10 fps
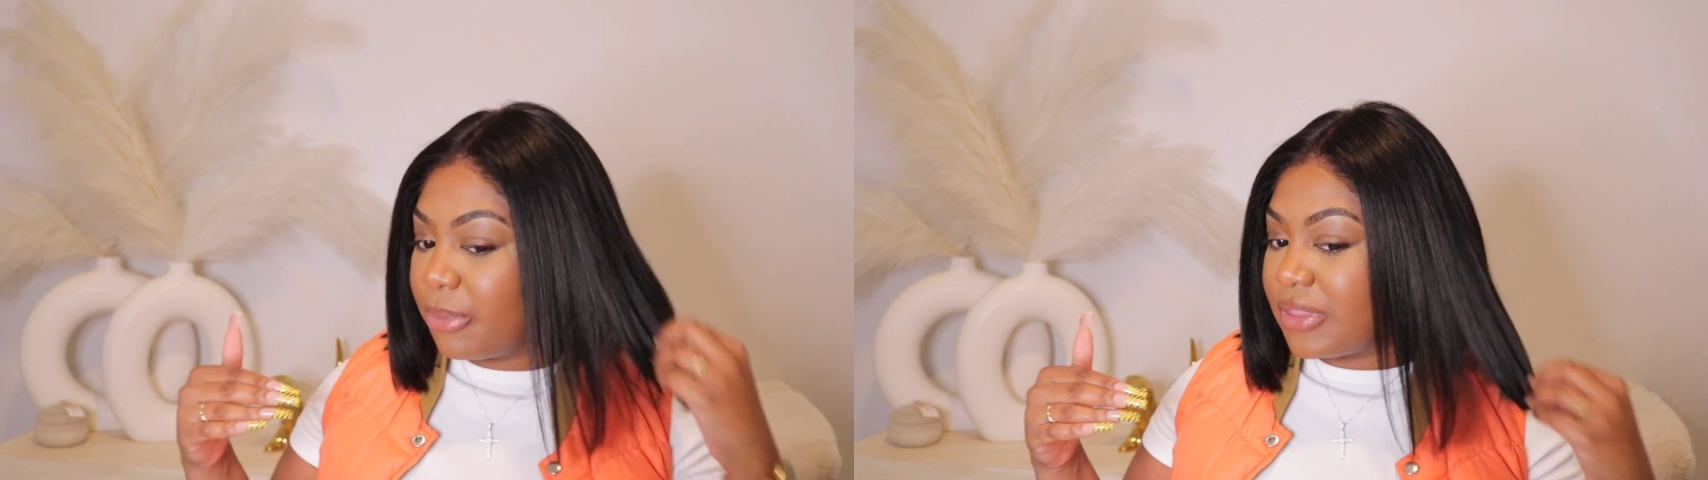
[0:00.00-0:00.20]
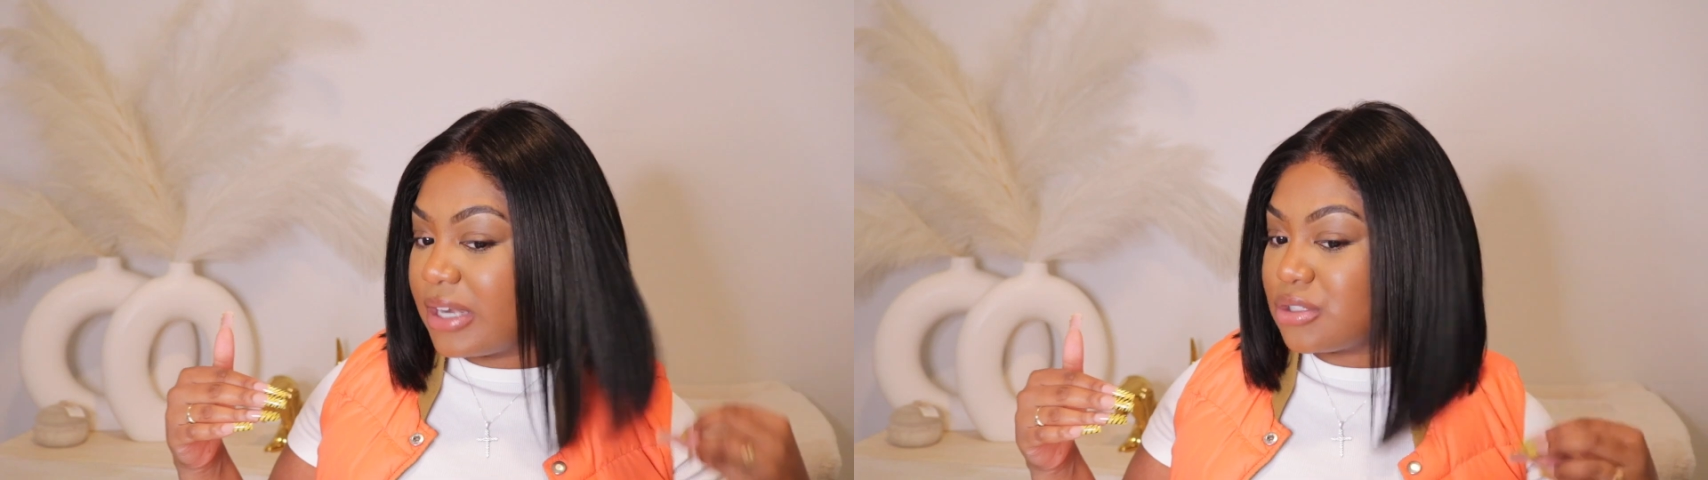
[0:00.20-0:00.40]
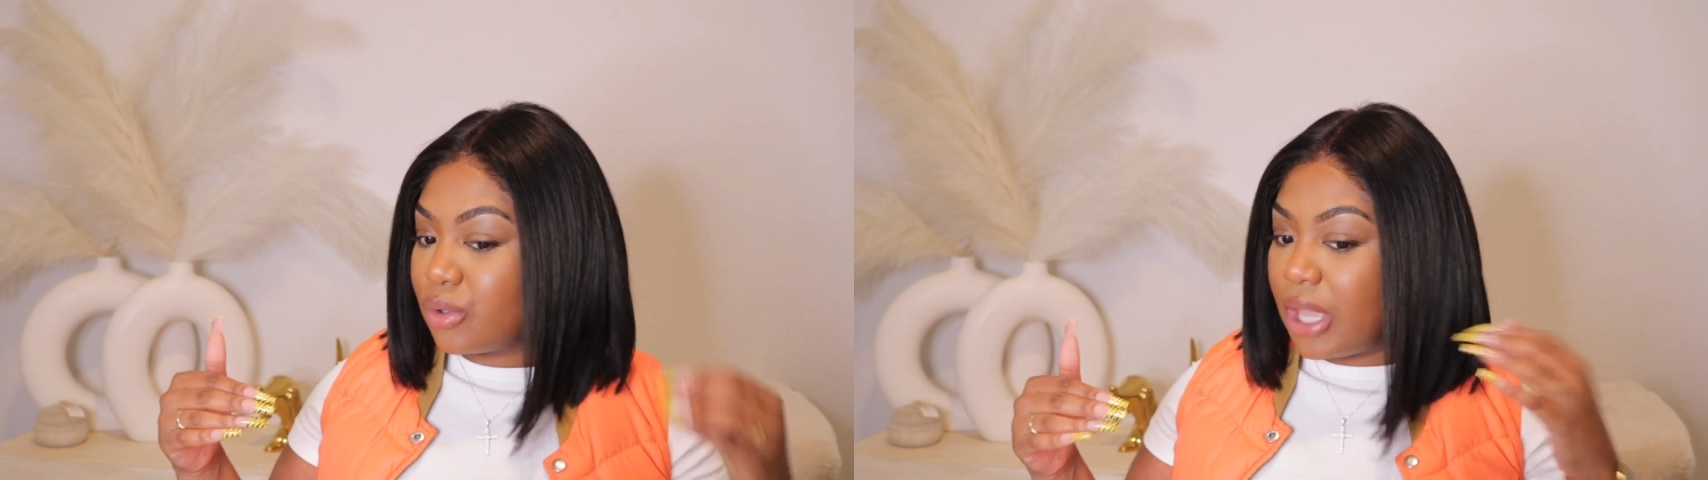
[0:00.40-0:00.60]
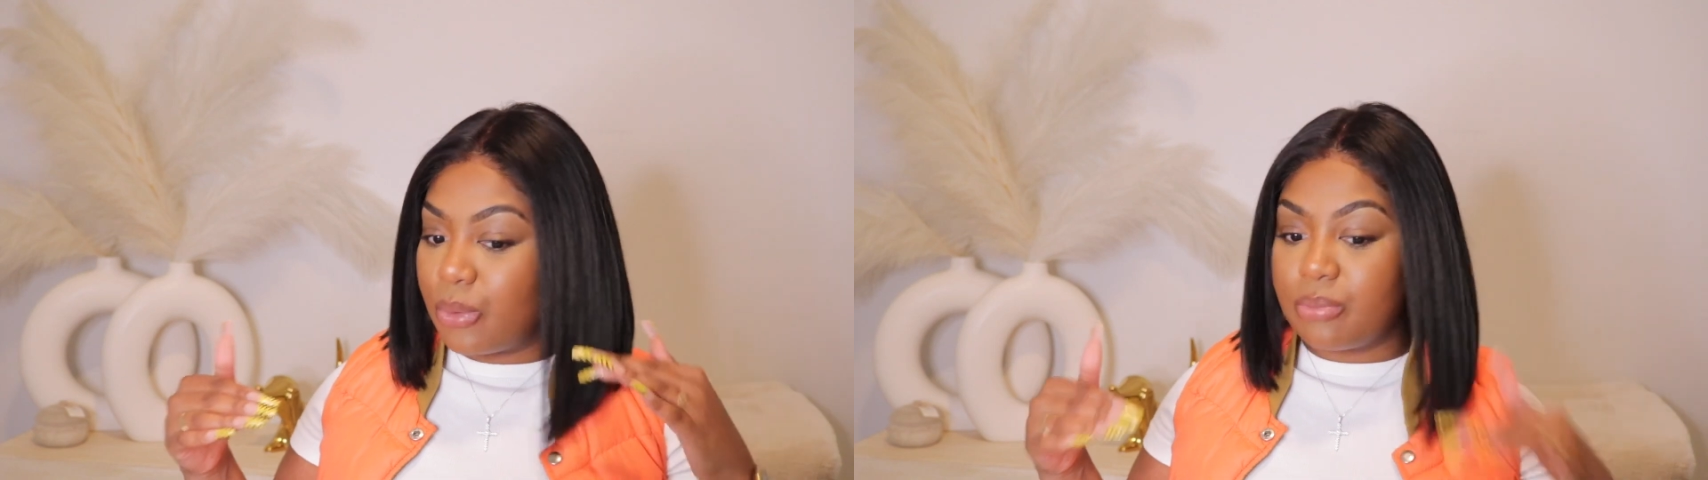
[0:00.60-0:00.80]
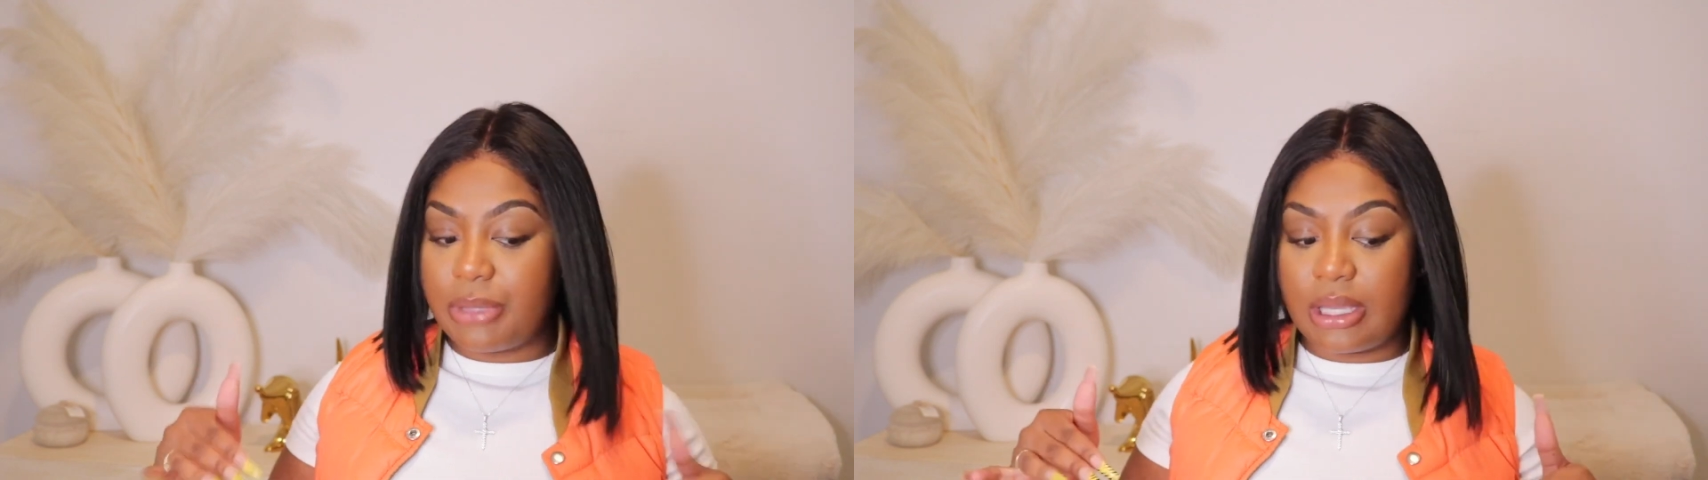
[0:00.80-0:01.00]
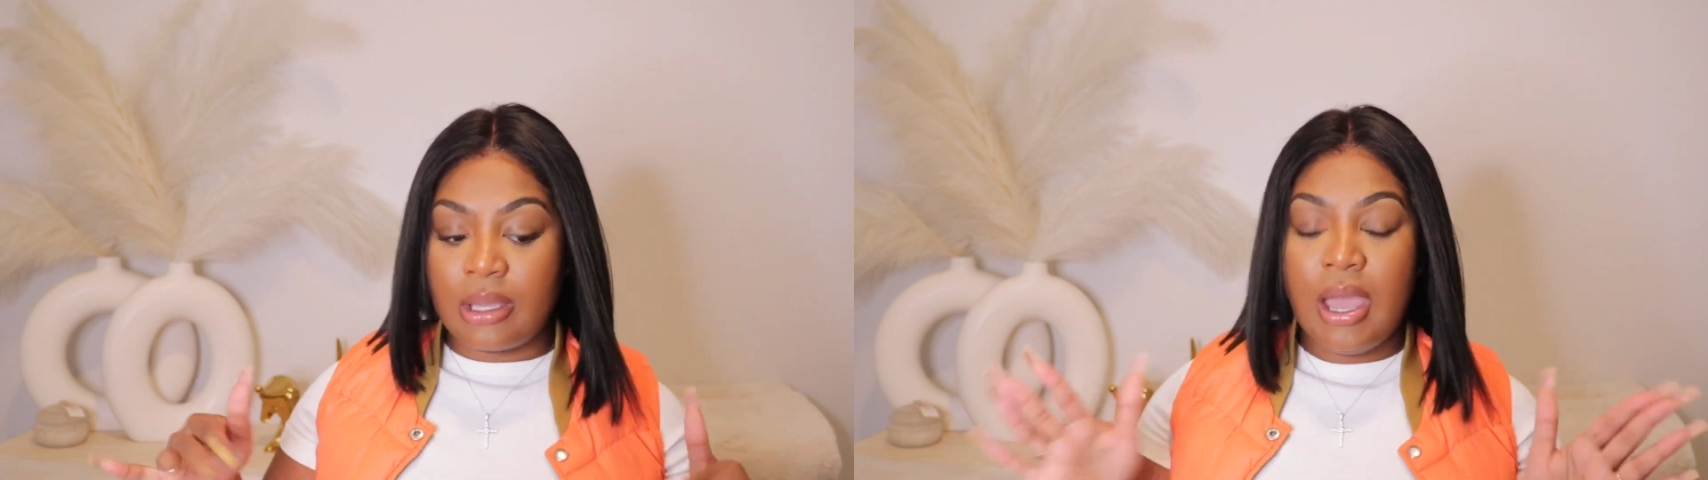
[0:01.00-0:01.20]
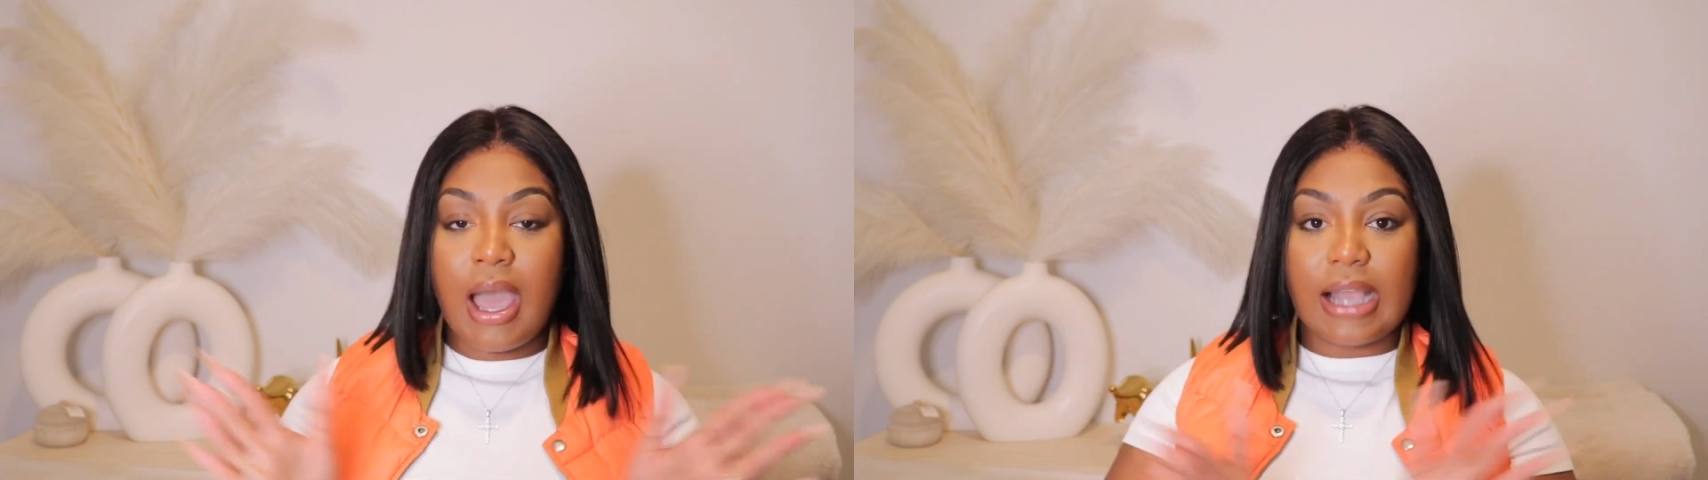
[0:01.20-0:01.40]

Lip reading: but that is okay with me.